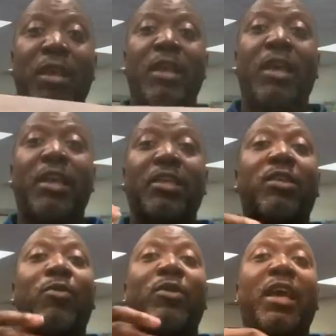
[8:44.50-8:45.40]
And it's
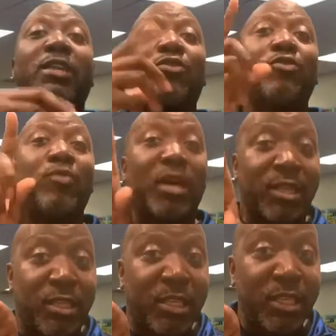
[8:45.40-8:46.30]
okay to
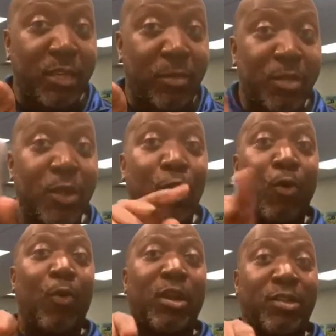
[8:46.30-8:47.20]
attempt
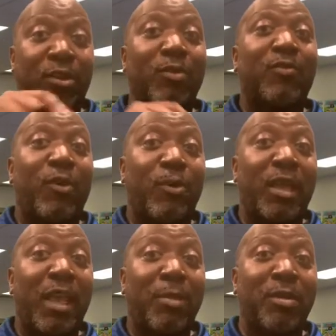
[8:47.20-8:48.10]
one of those
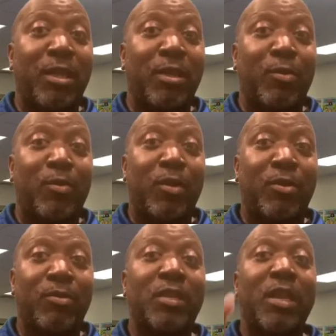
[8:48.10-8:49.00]
vocabulary
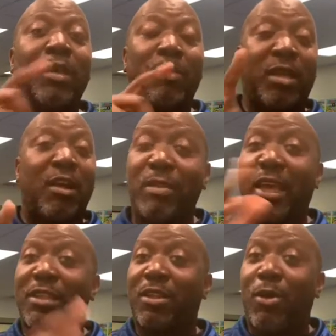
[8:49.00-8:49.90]
words, because
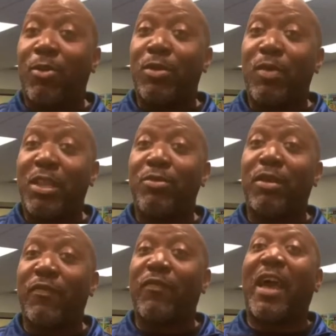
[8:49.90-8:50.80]
that's the only way you
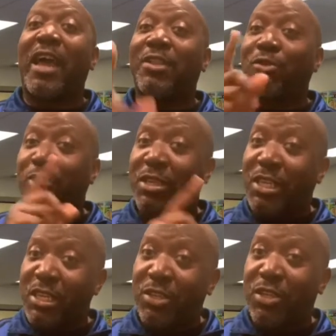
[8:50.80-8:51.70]
can find your
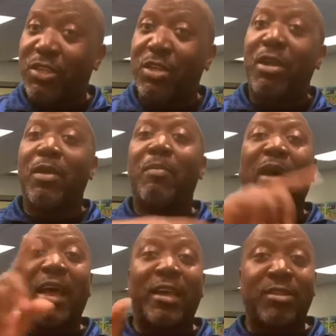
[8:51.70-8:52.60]
niche,
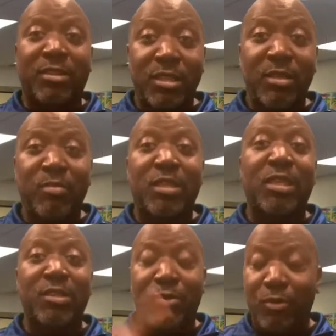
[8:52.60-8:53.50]
by
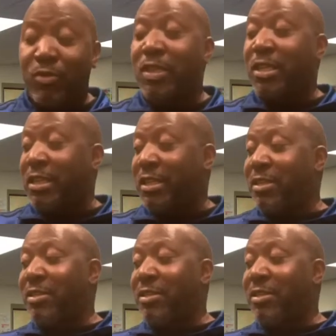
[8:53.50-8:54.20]
attempting new things.